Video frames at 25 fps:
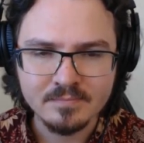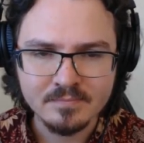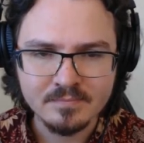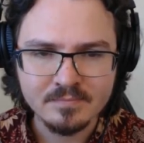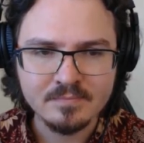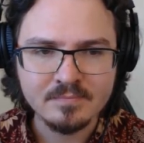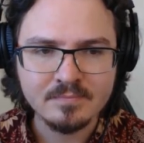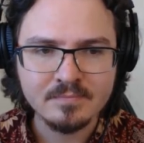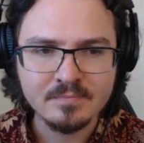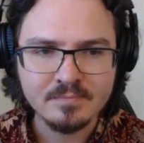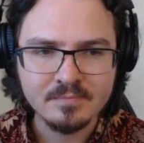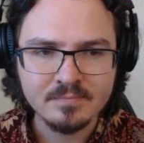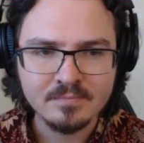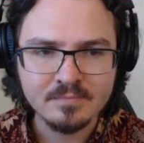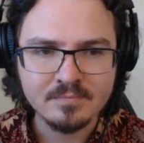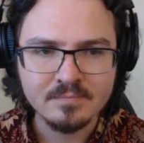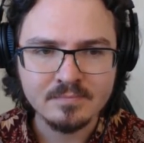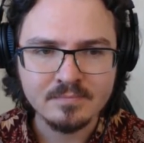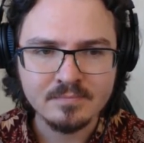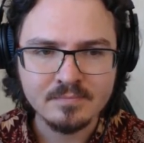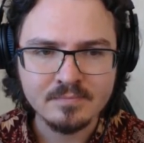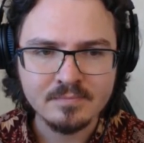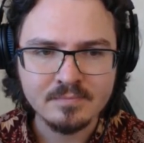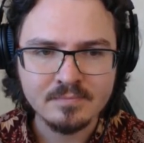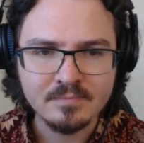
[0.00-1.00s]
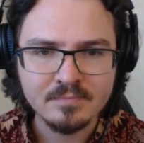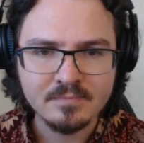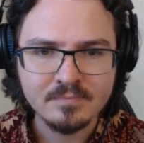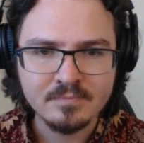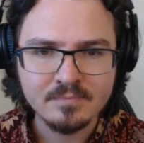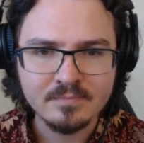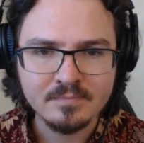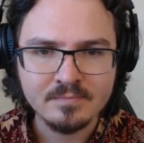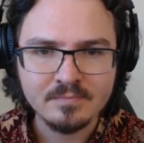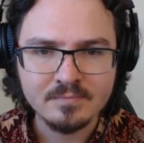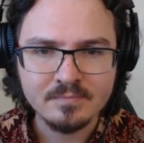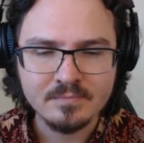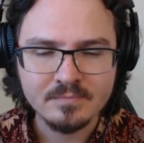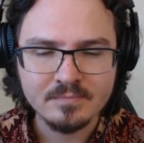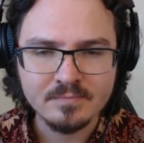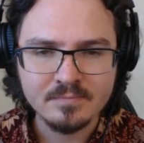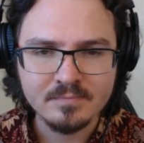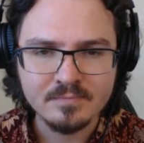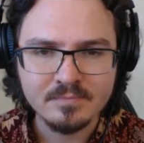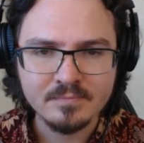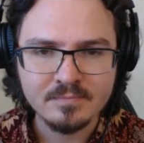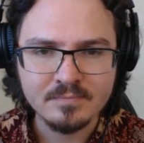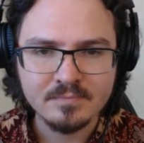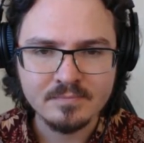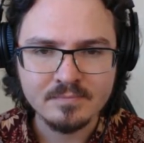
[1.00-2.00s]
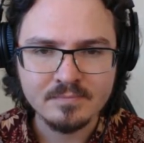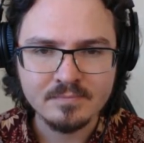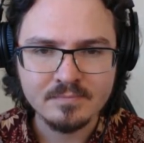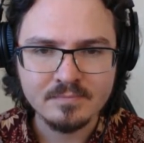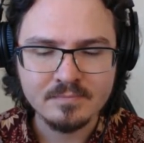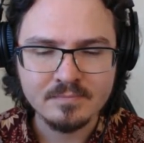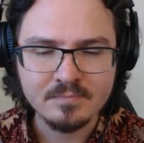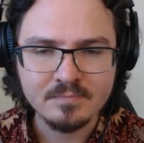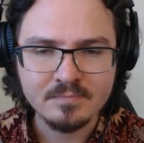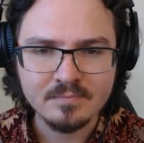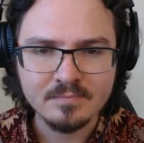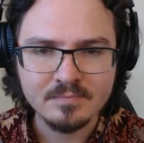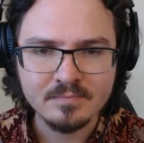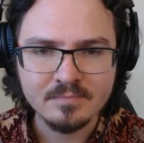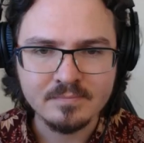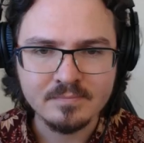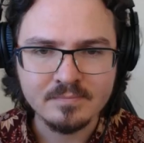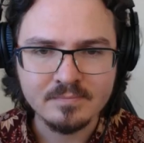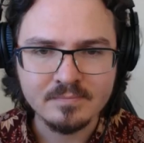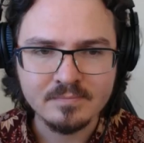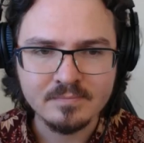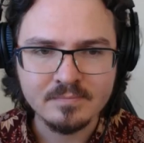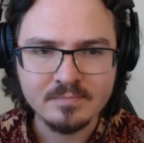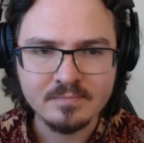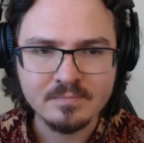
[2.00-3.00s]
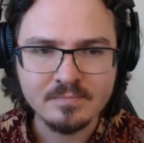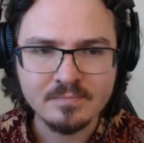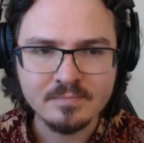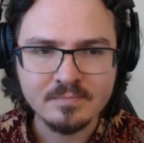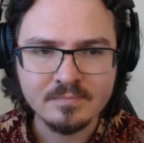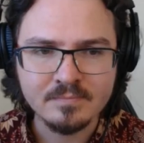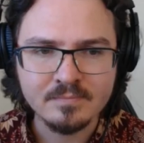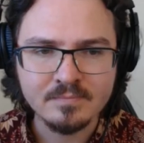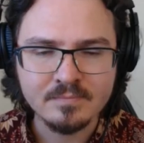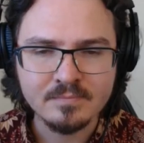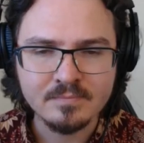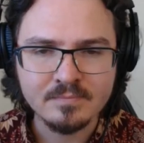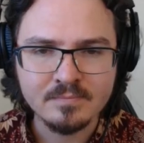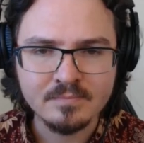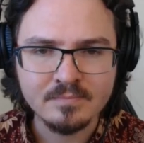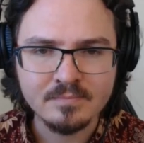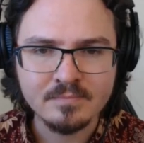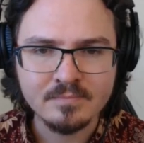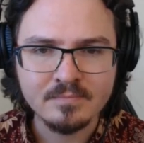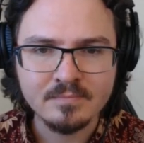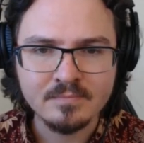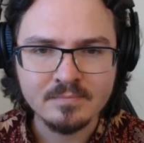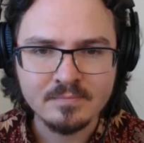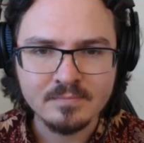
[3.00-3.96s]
(silent)